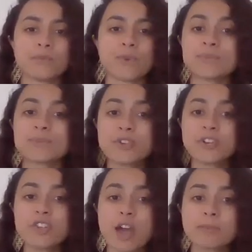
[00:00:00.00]

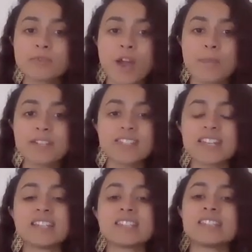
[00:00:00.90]
respiratory droplets
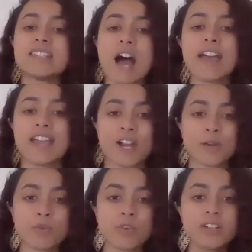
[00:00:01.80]
and is not
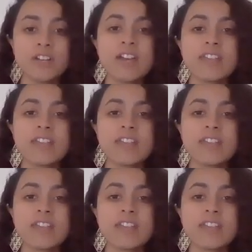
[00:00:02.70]
airborne.